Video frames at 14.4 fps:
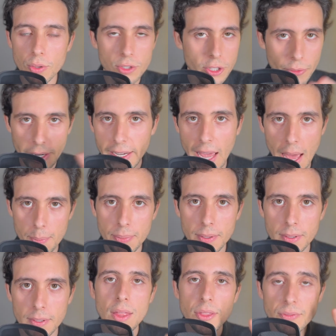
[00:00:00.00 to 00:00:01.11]
to
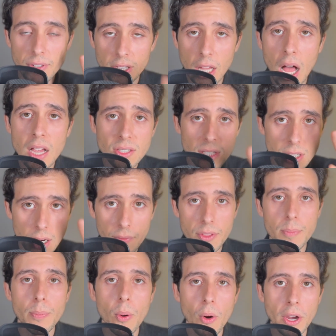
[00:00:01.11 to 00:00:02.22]
recap, the velocity
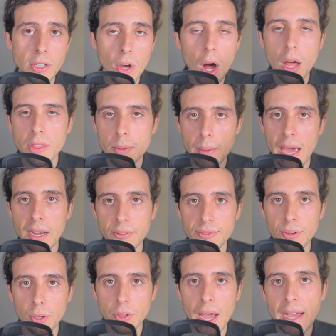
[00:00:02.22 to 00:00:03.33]
of the point on the
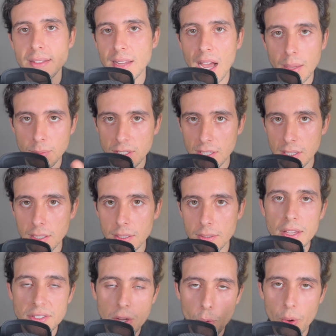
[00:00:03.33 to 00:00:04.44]
manifold at time
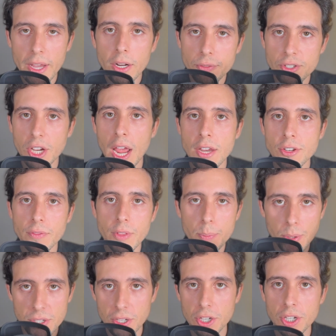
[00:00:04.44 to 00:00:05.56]
t is the rate of change of
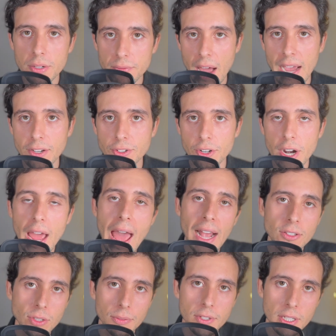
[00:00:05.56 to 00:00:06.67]
the position vector
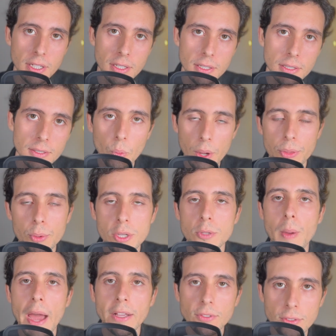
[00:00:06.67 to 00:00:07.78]
x of t with
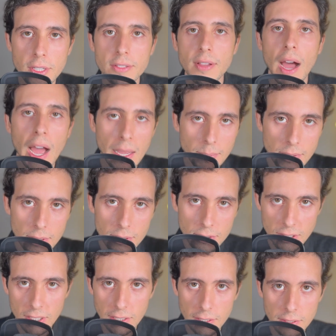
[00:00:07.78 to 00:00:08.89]
respect to the time
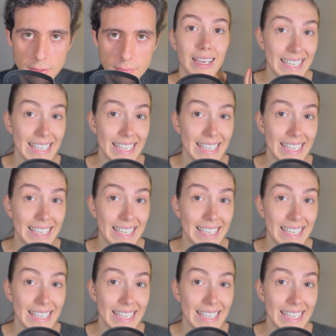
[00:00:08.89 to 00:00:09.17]
t.